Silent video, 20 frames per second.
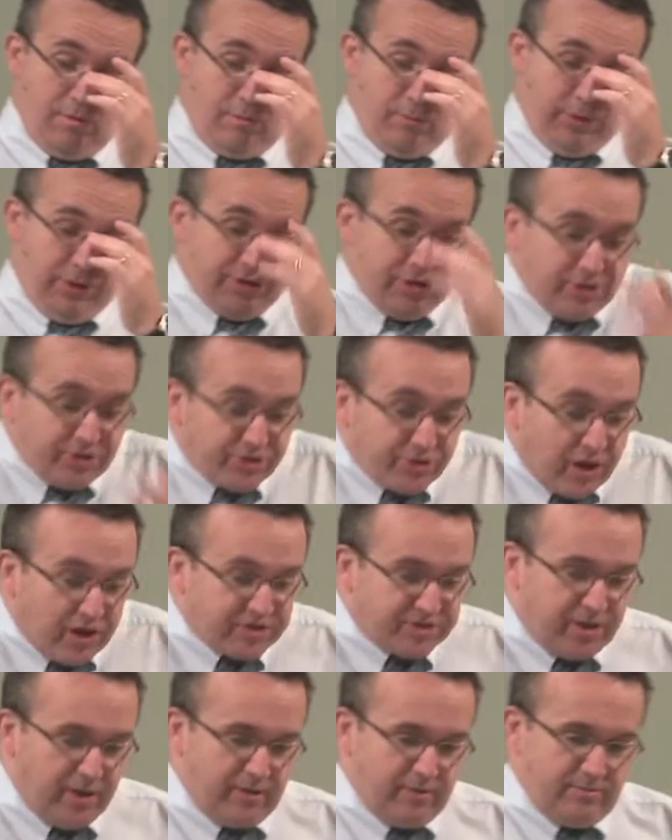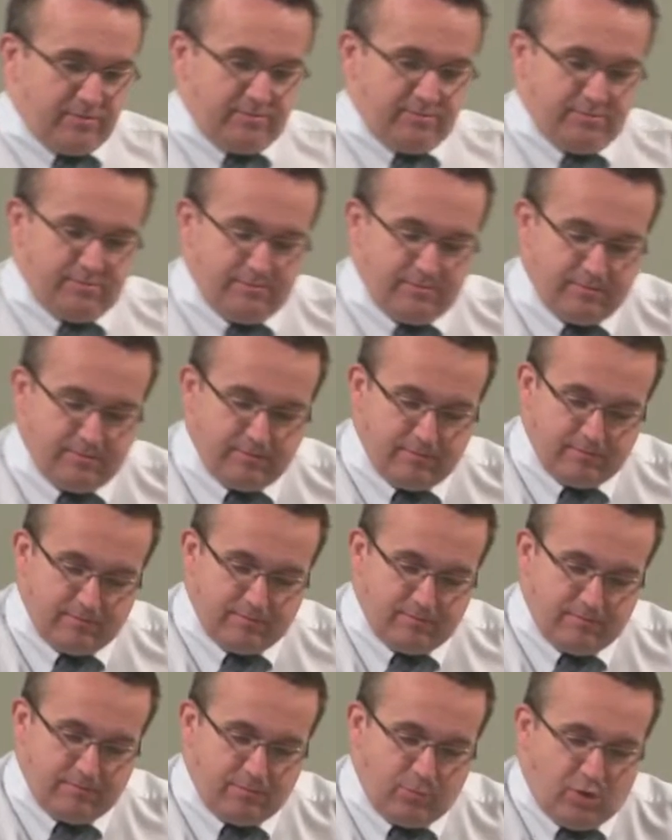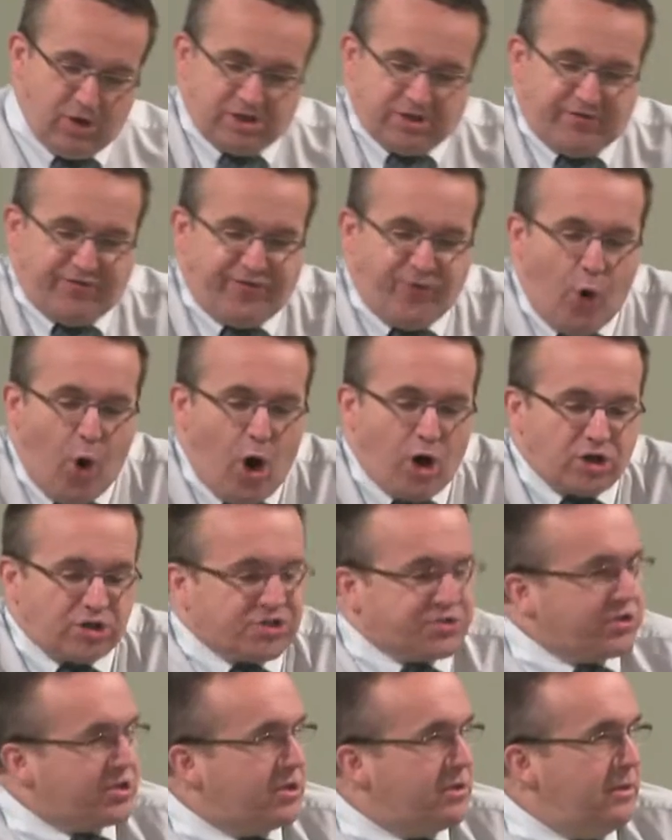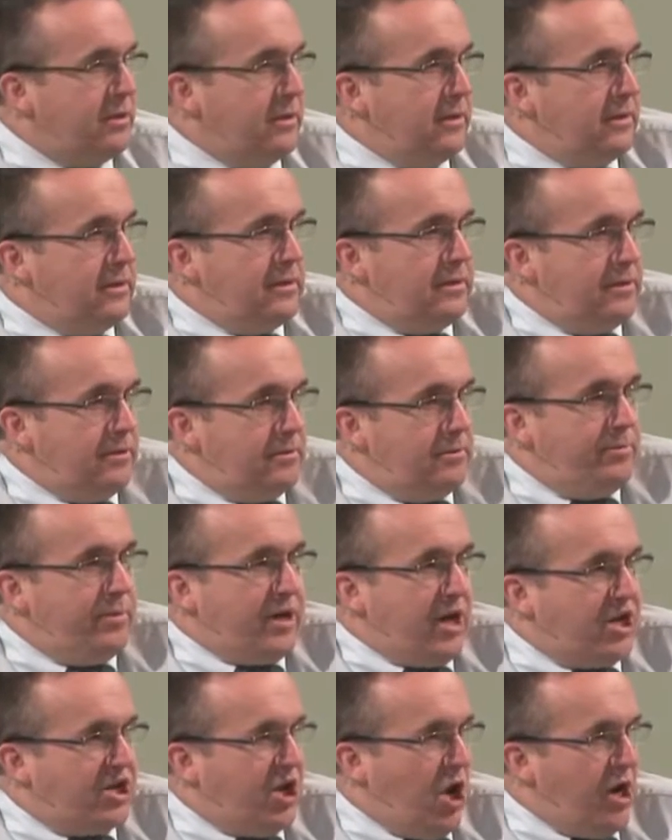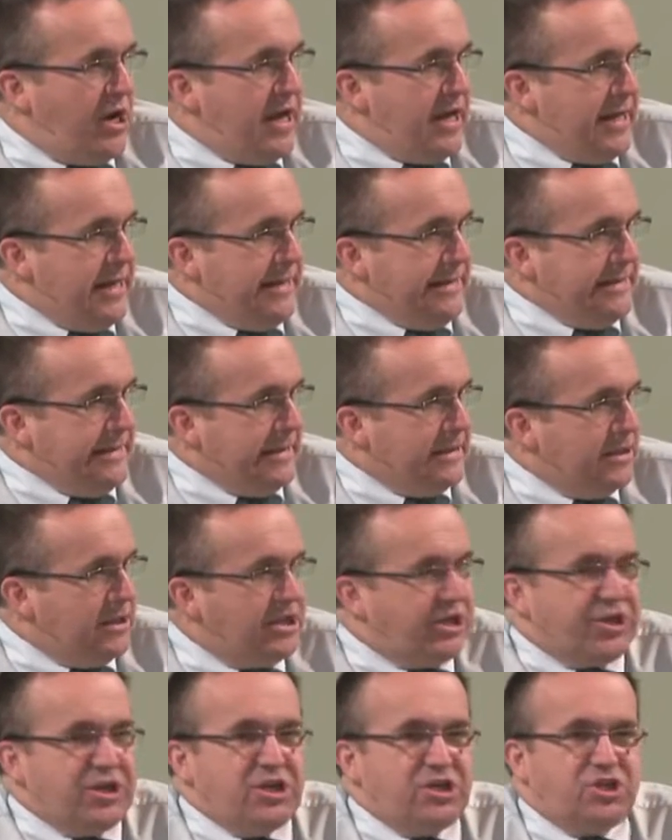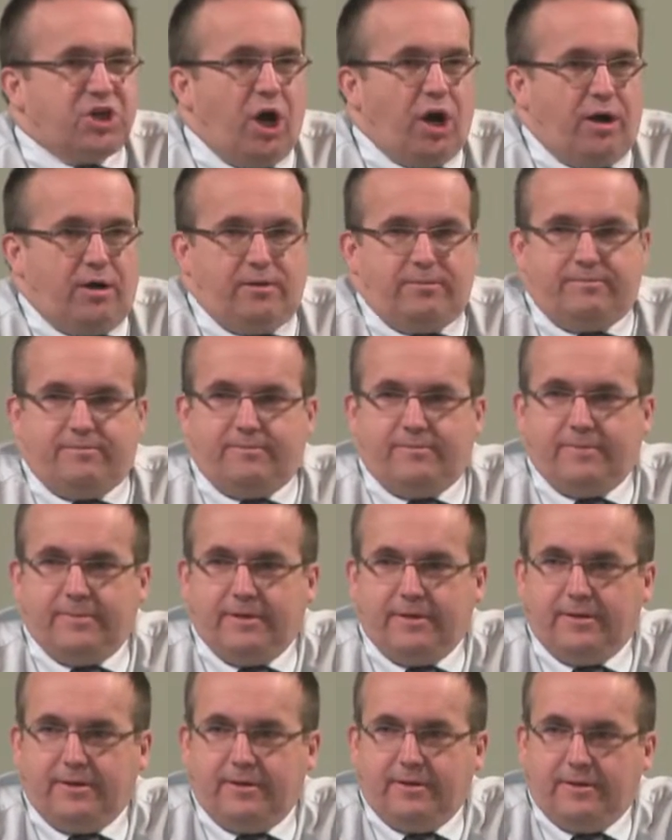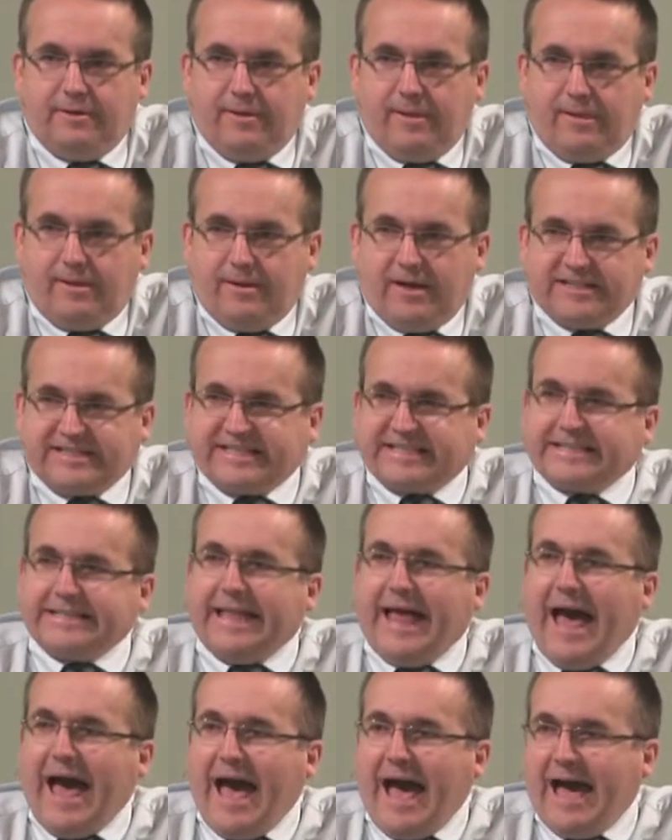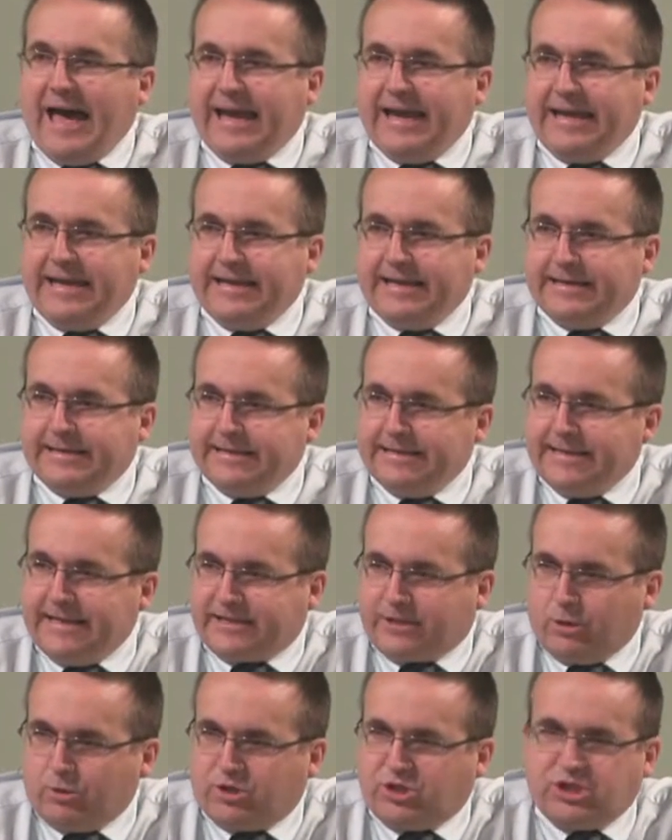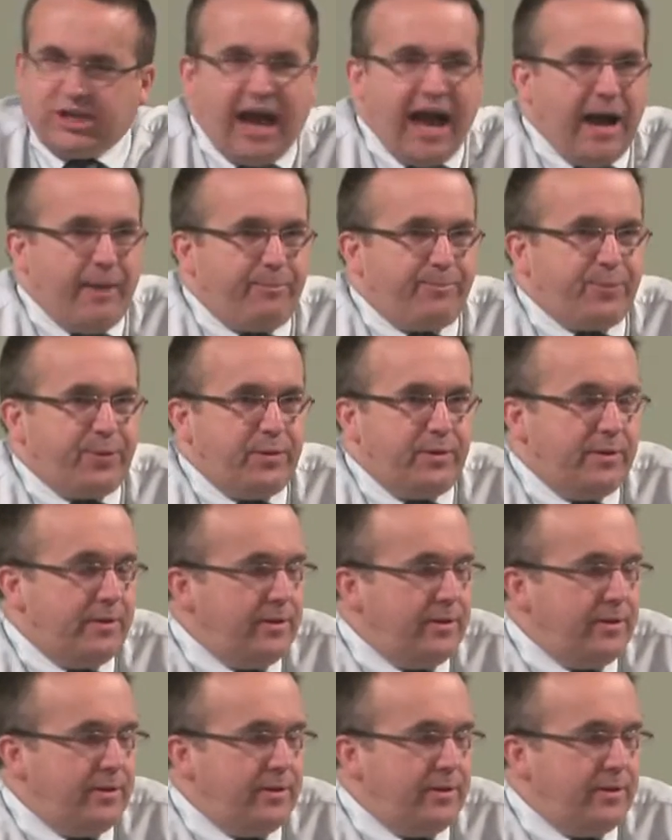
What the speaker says: But it's interesting. What is a fox but a cunning little creature? A sly little chap.